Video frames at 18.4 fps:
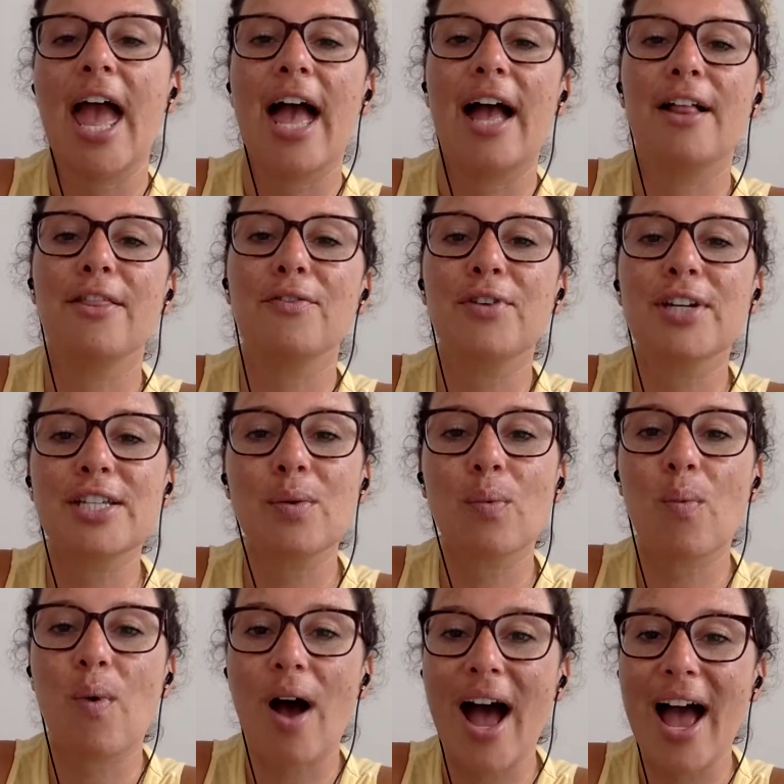And the
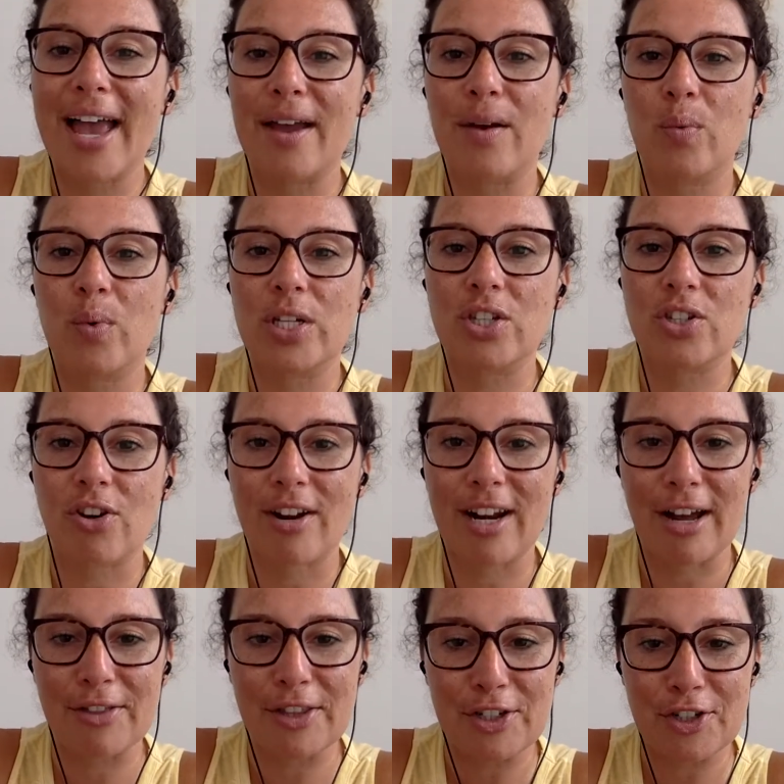reason why we start
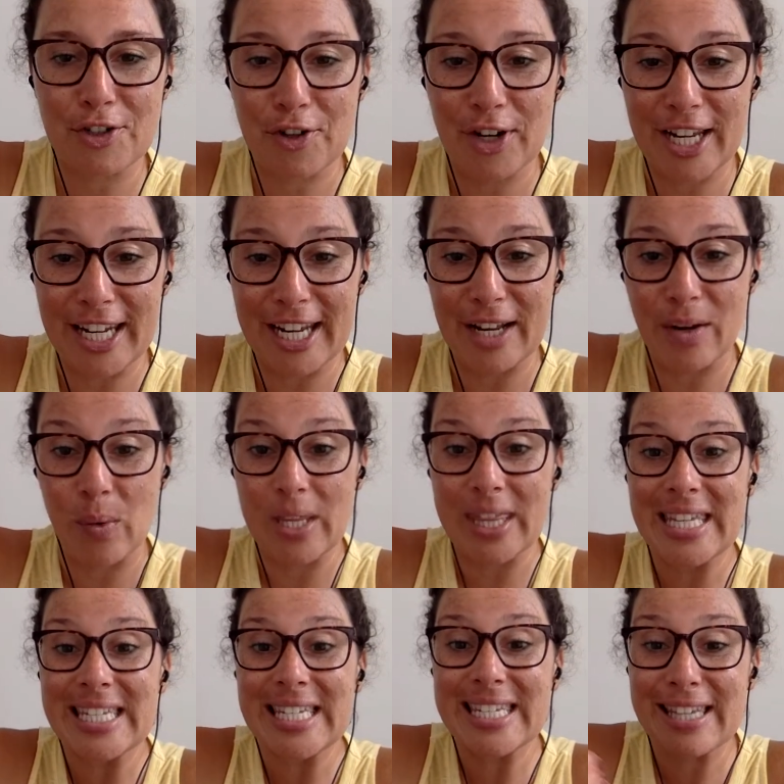out this training
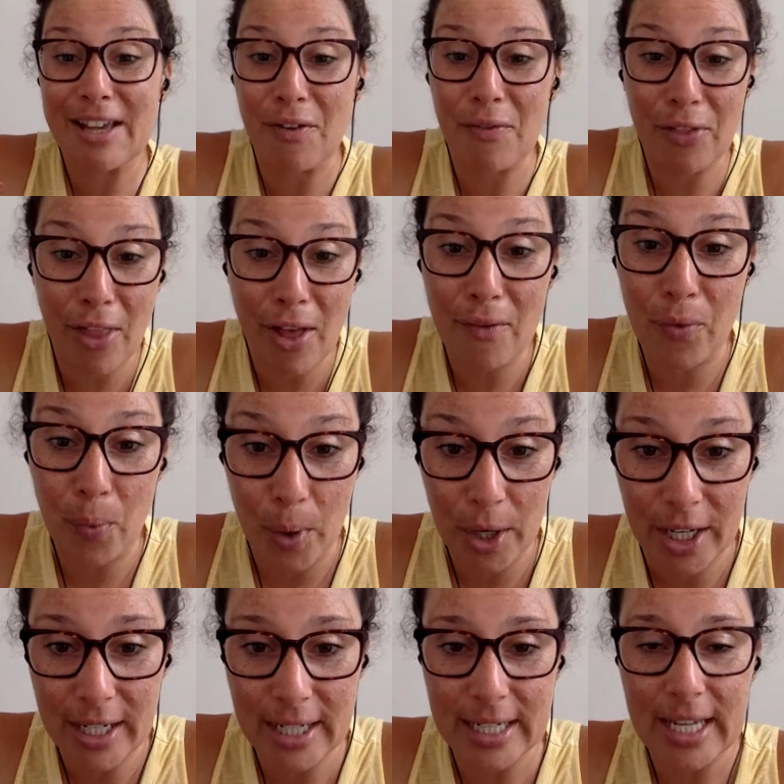with self-love
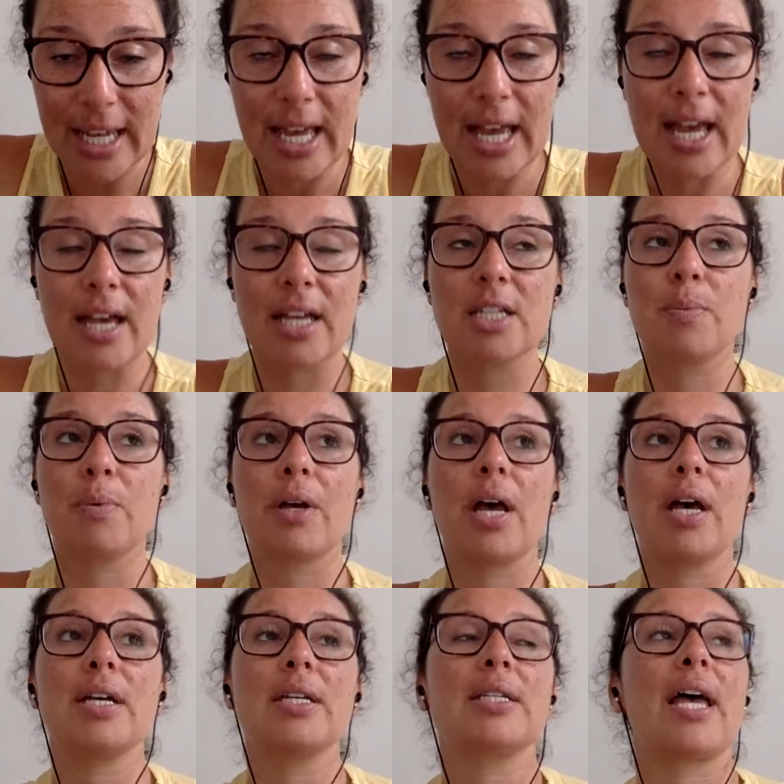work is
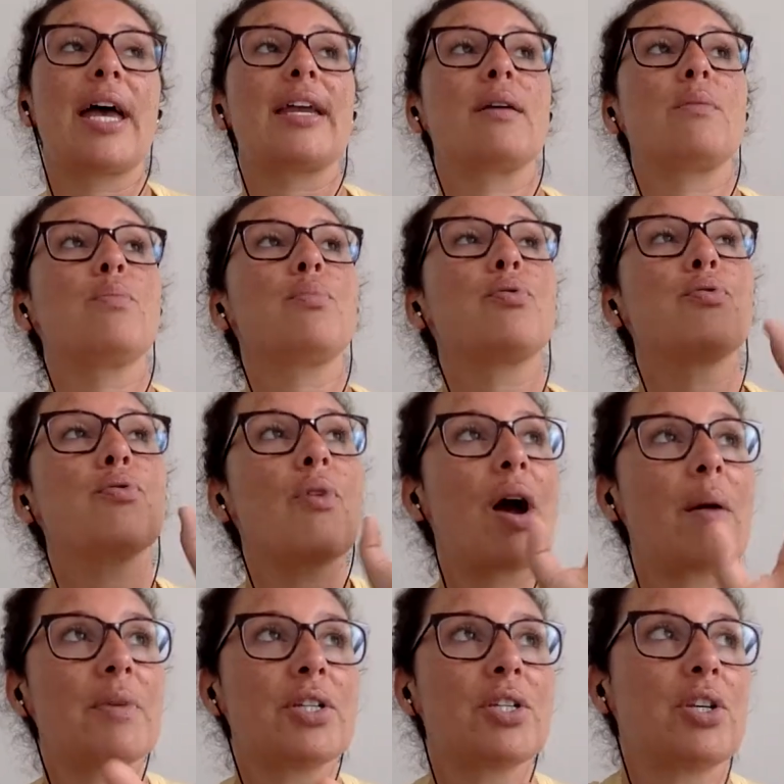because I can
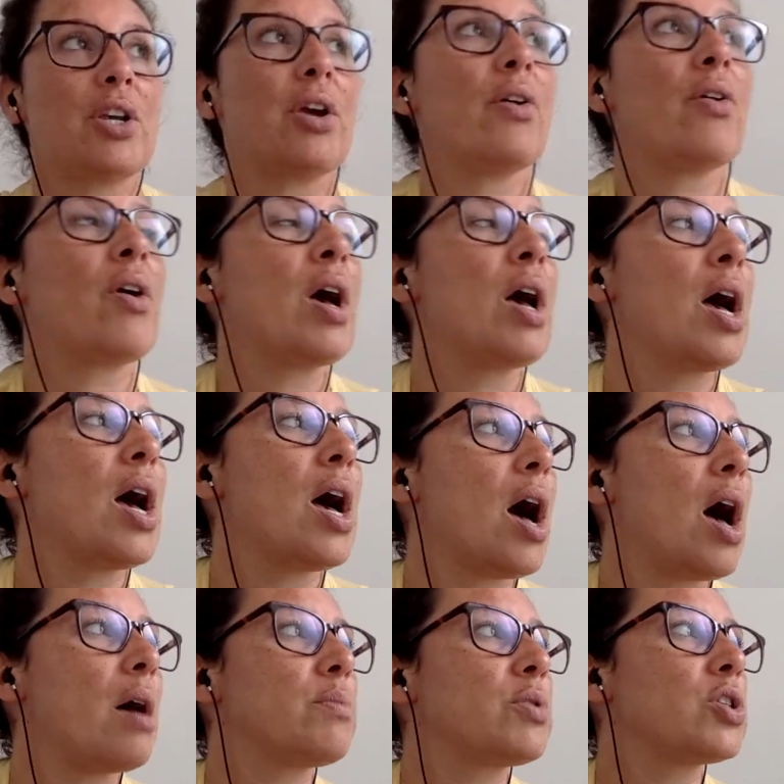promise you,
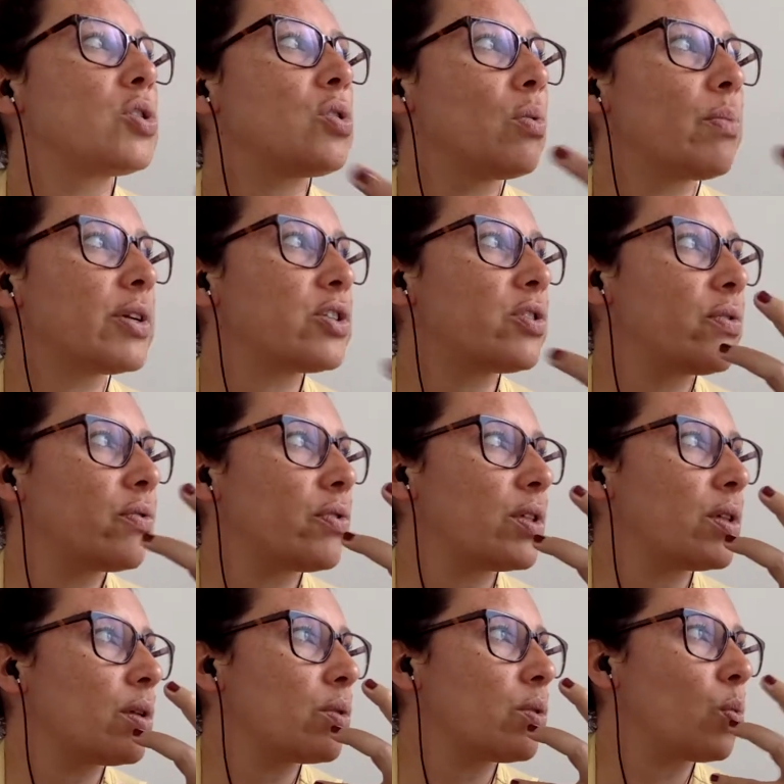so much of
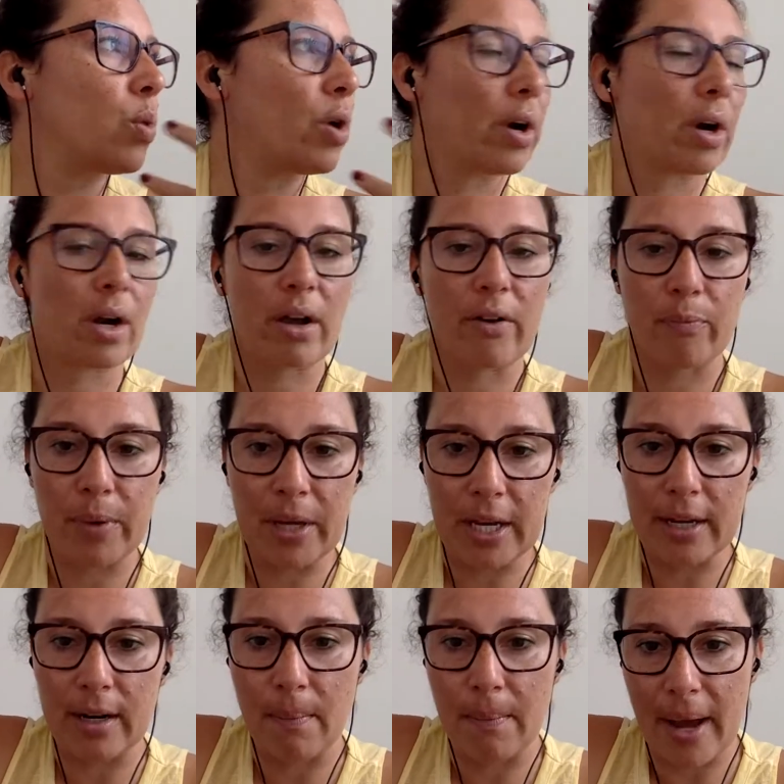the work of
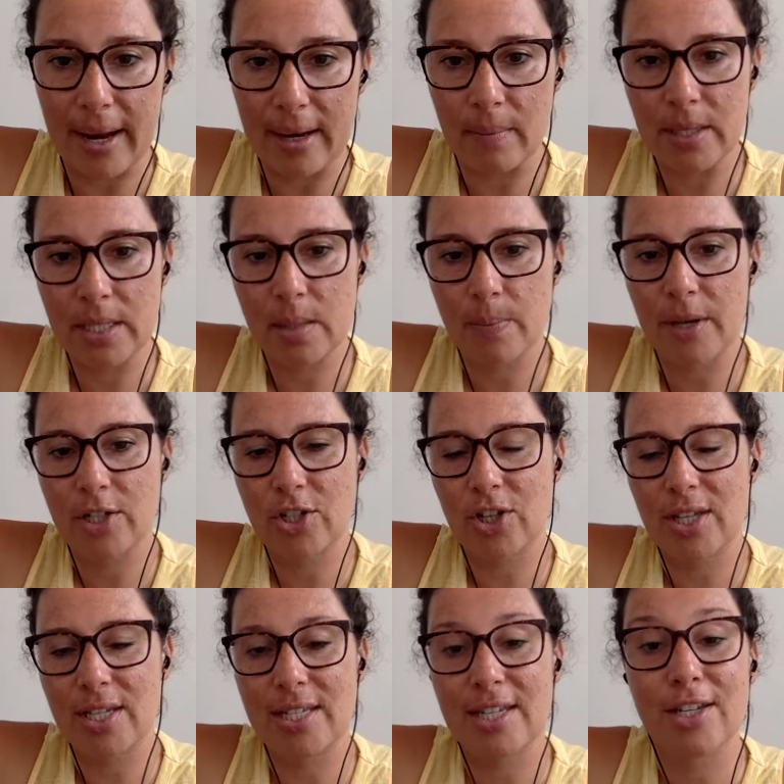being an embodiment
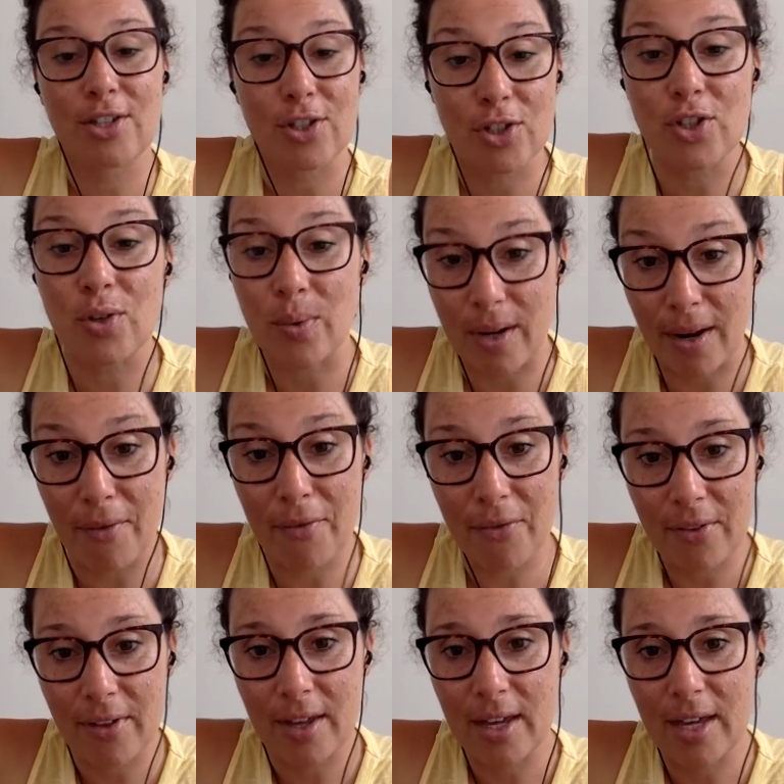specialist is intuitive.